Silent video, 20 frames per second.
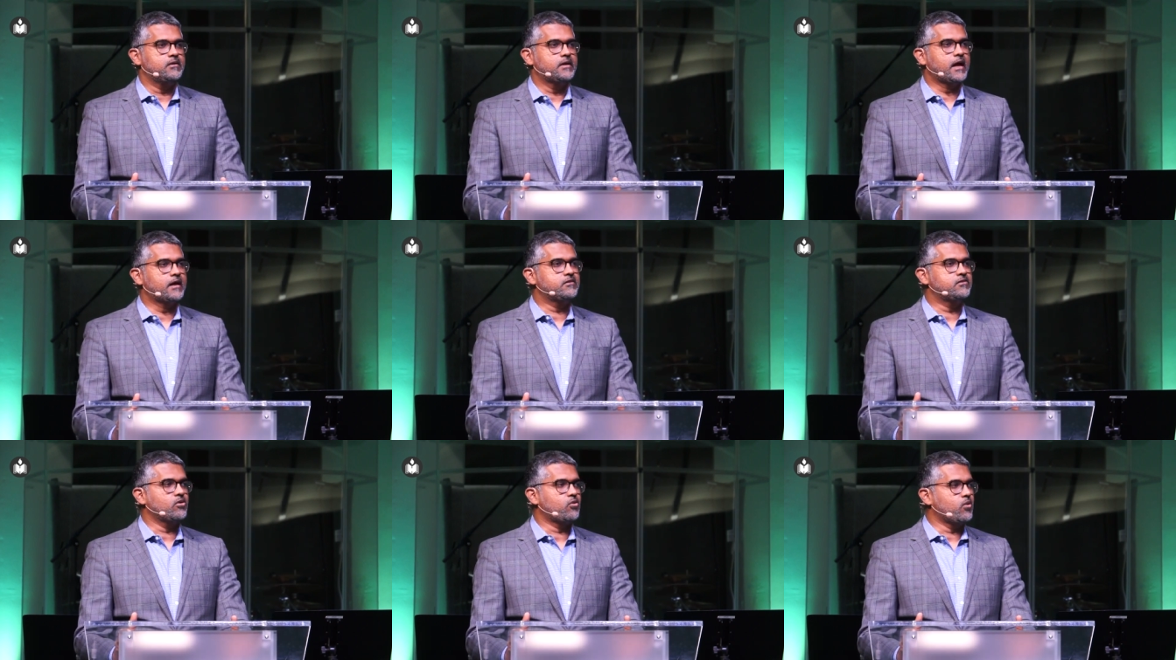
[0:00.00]

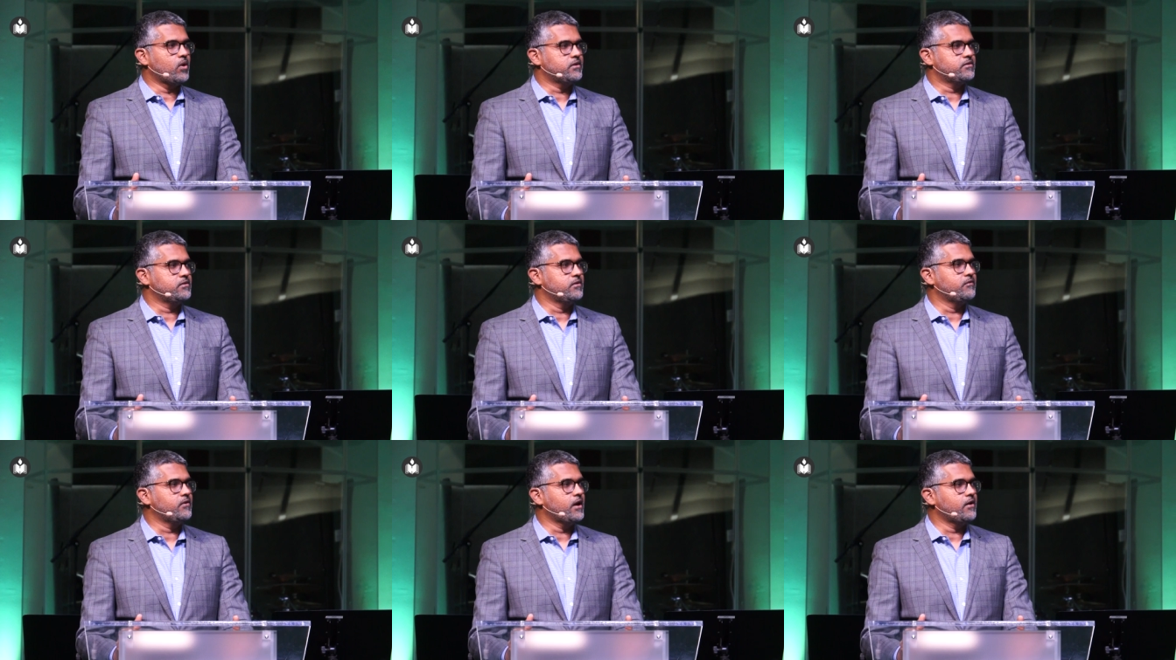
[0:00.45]
That's the
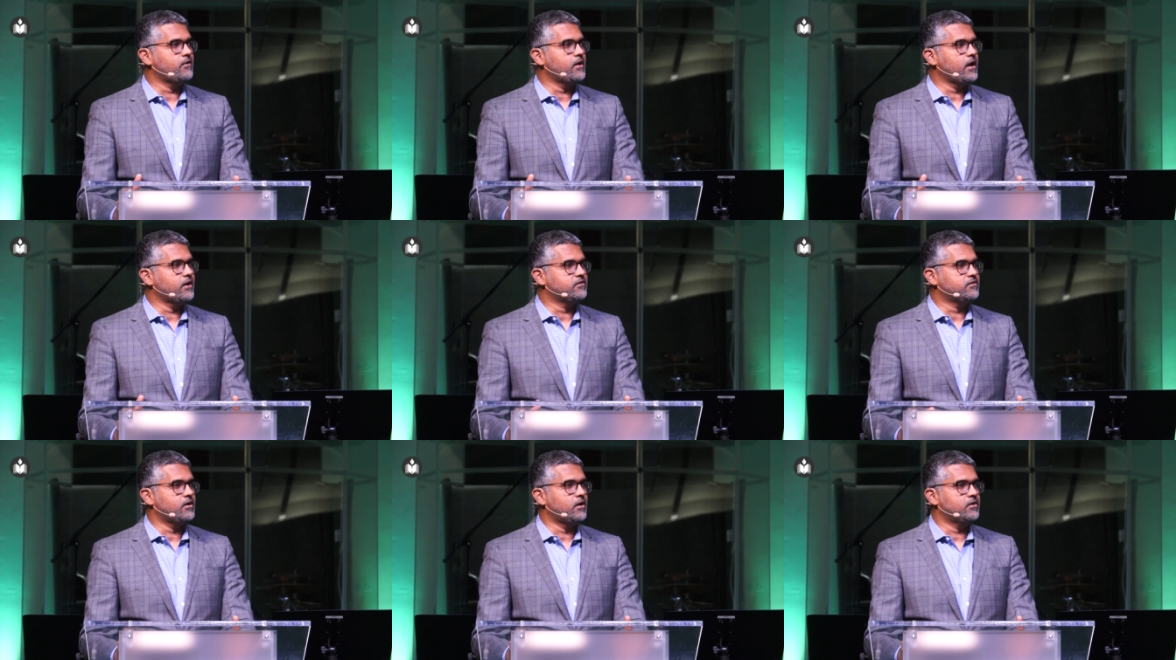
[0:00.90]
question we have to
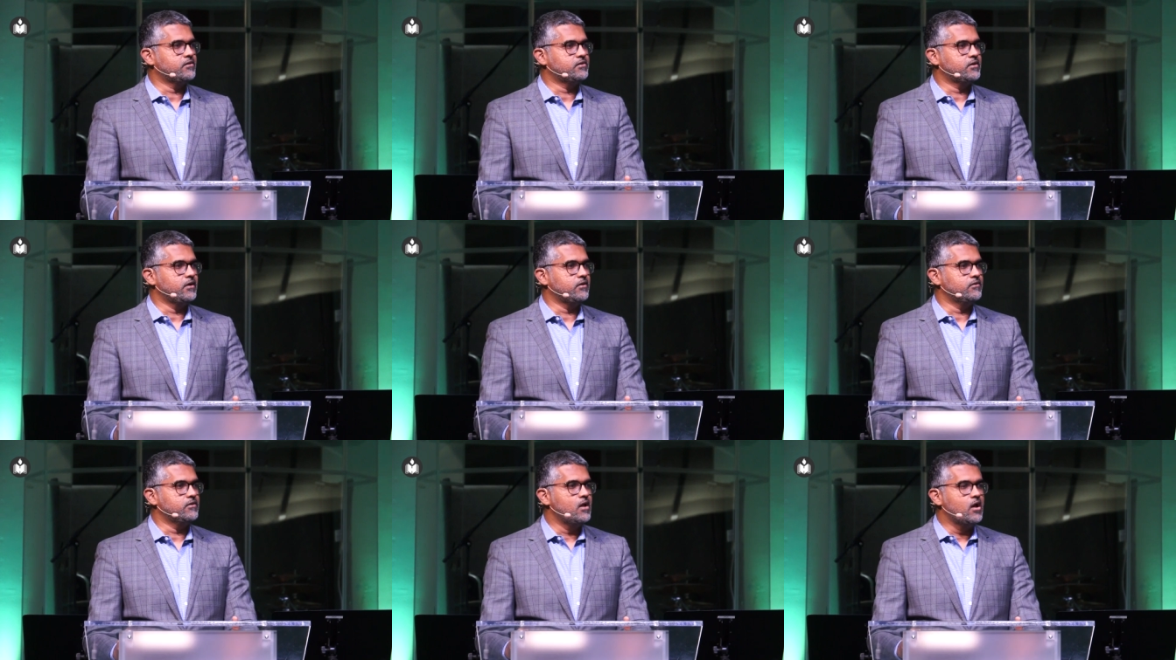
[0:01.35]
ask
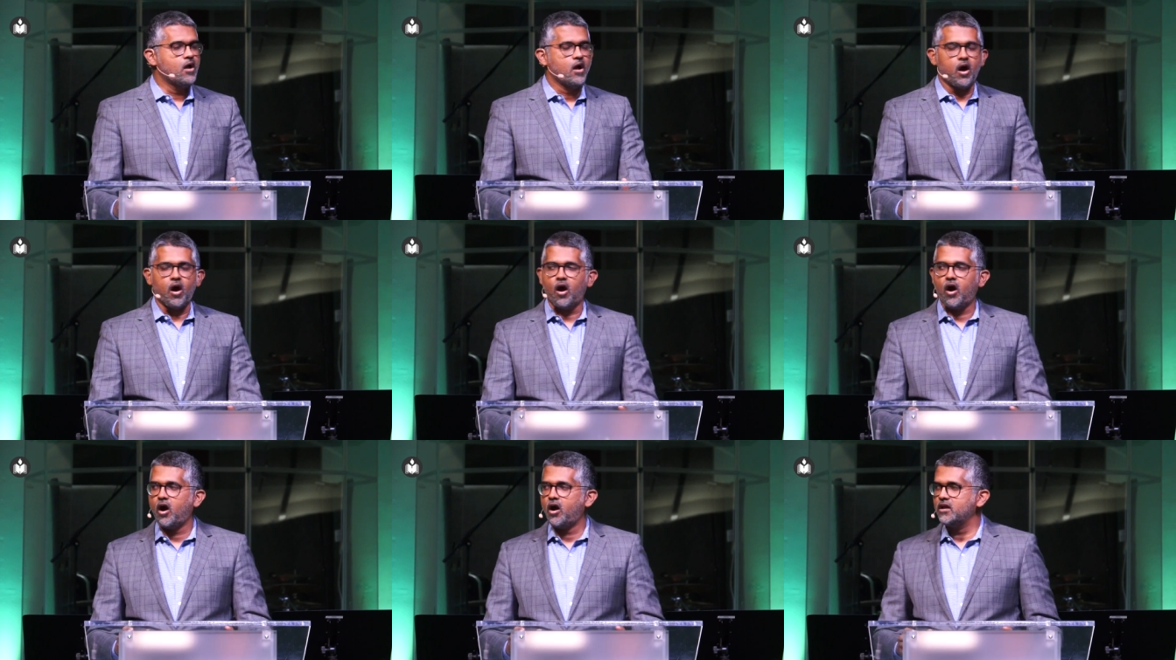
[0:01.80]
ourselves.
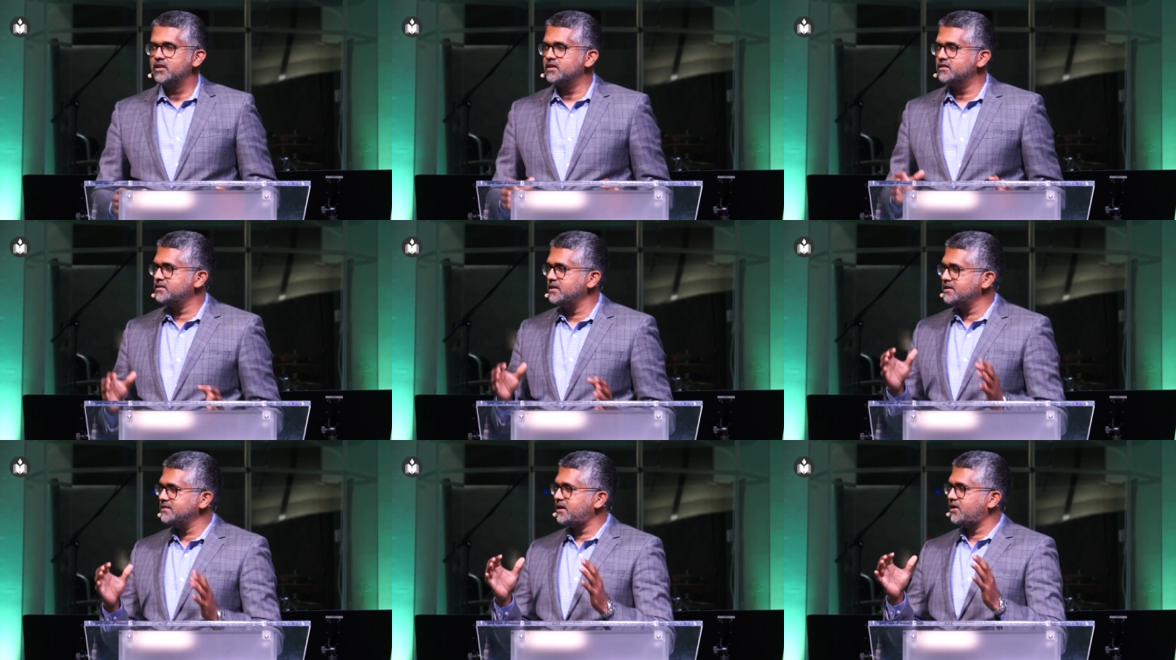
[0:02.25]
All
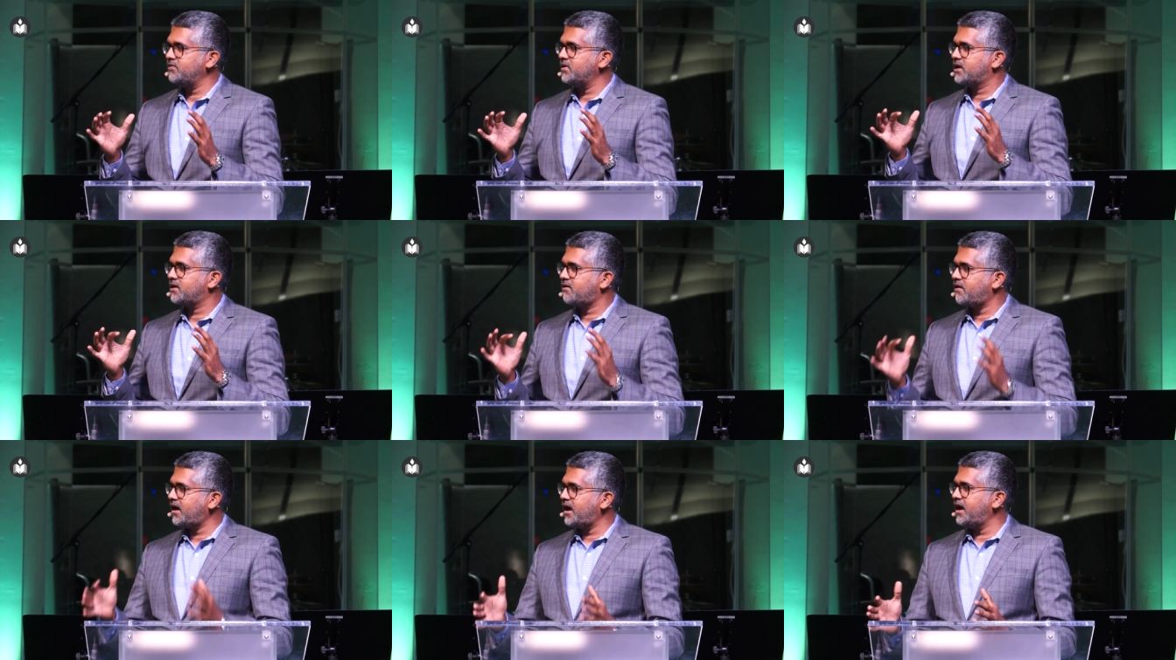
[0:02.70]
the things that
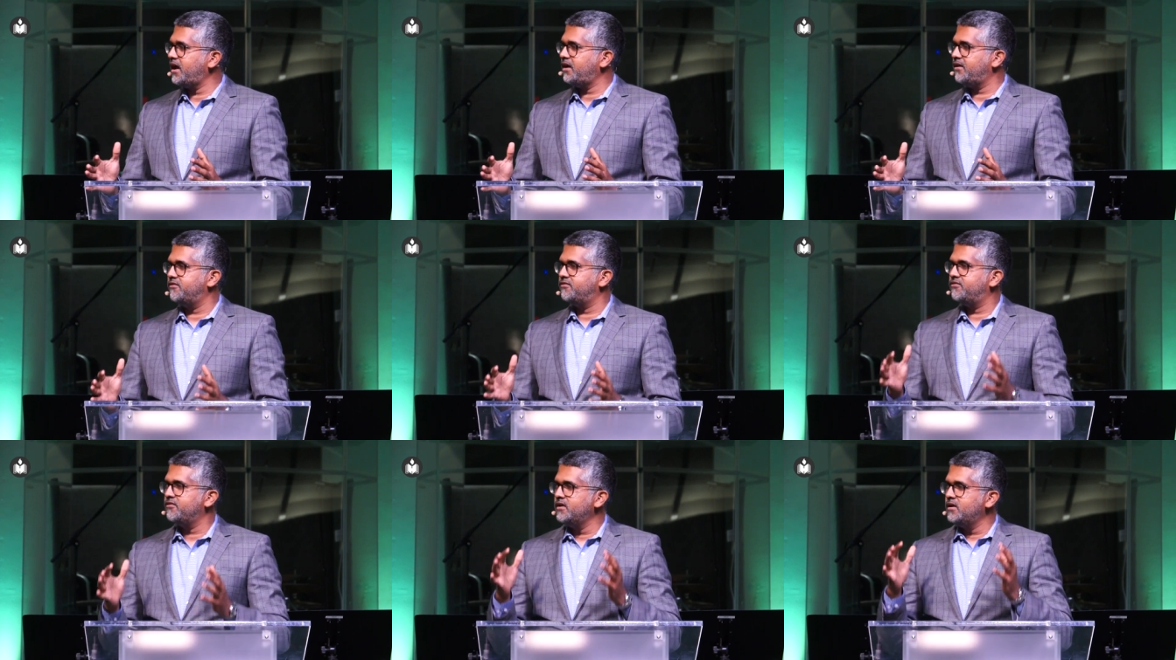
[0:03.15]
we
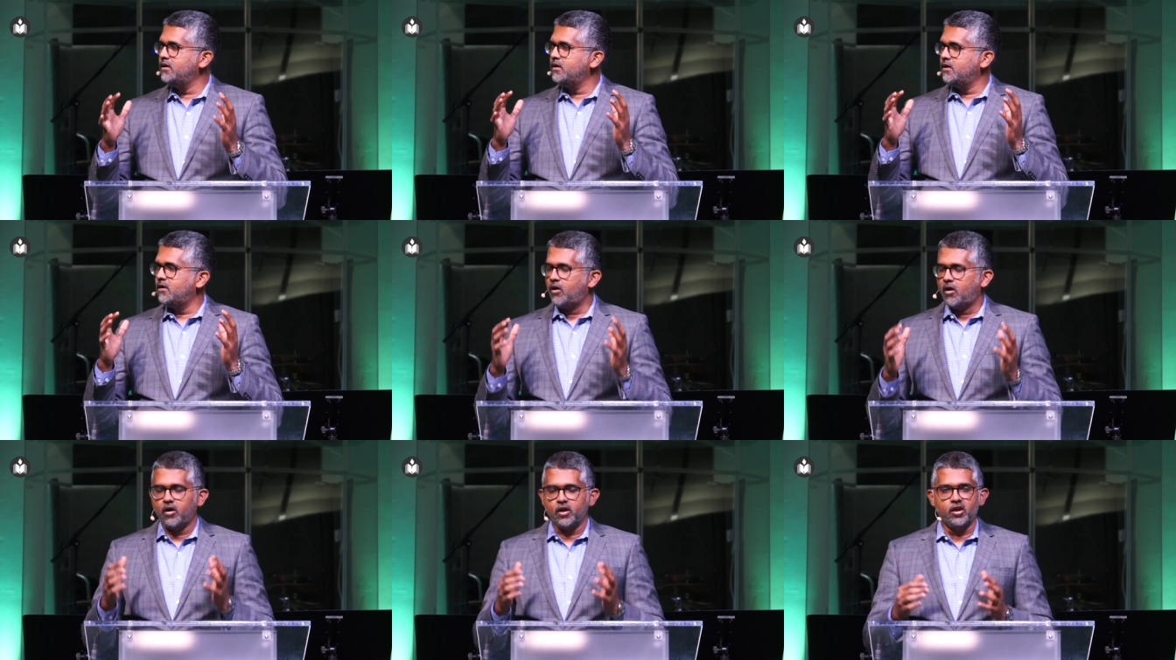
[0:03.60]
crave,
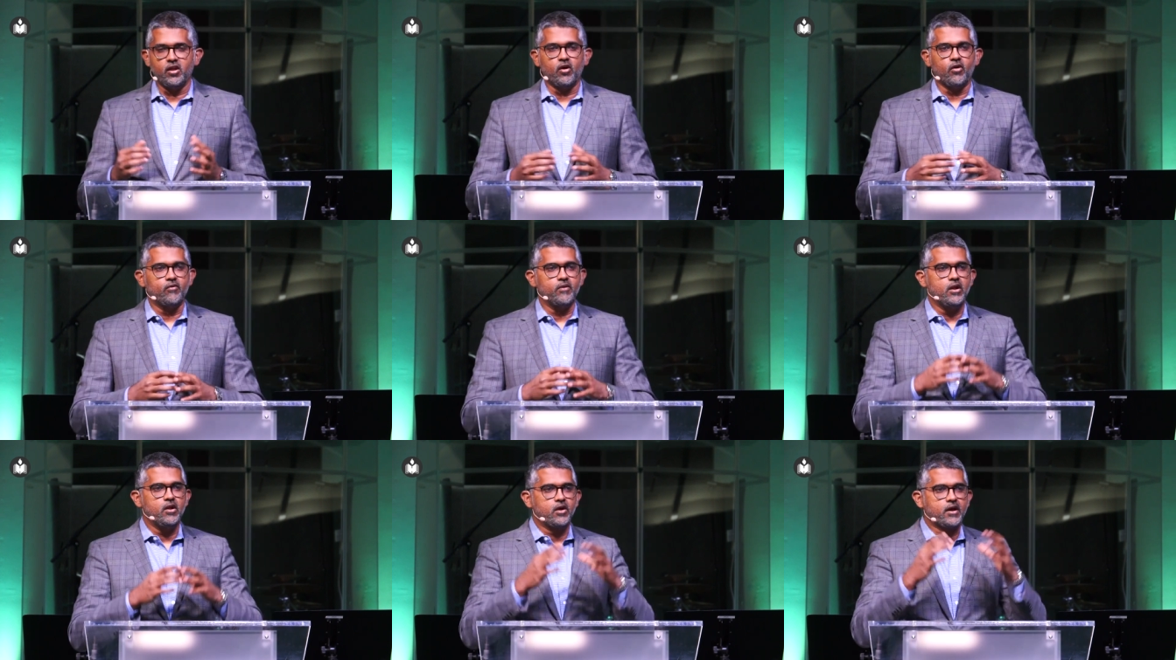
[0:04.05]
or, you
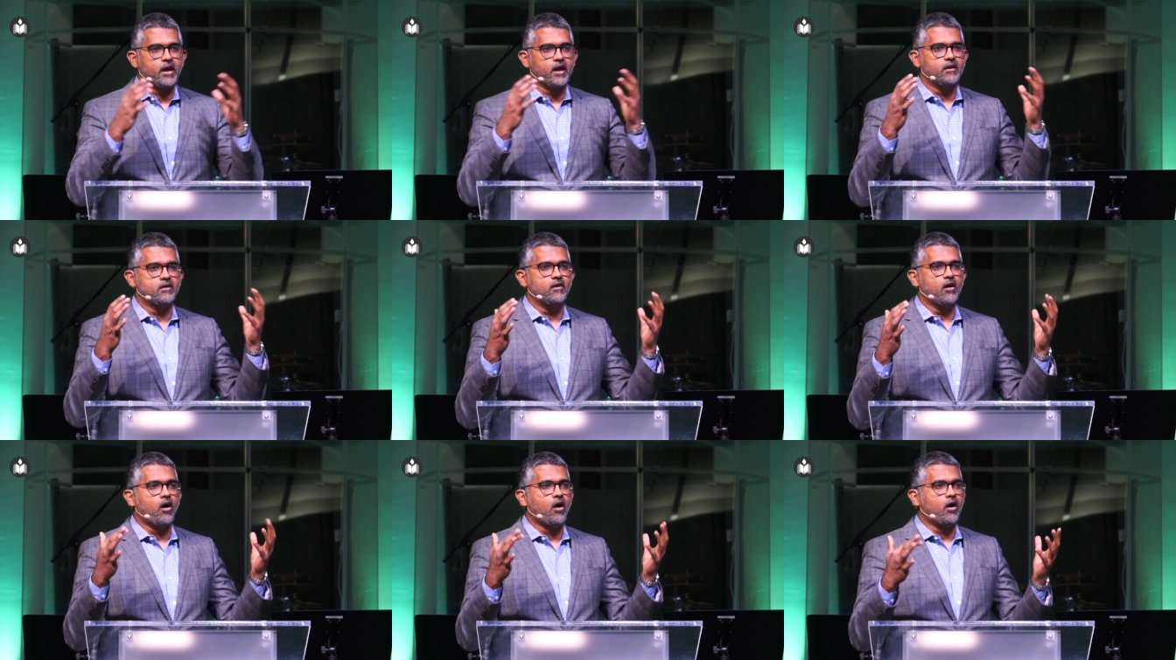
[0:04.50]
know, we look
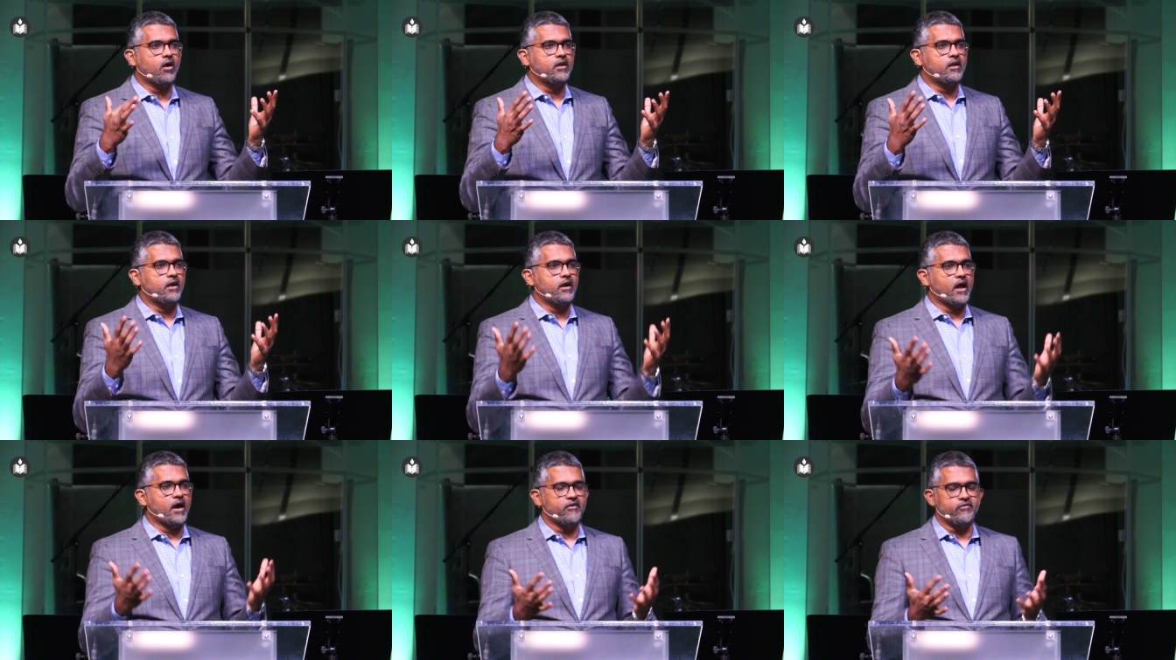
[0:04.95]
at
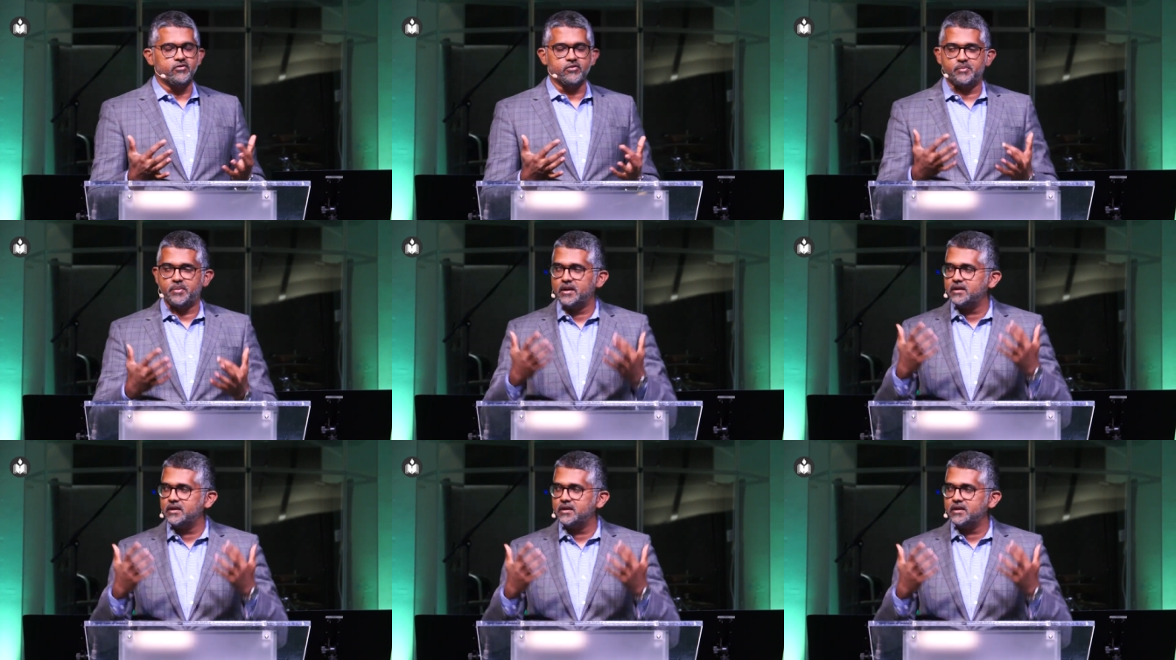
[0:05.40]
all our life is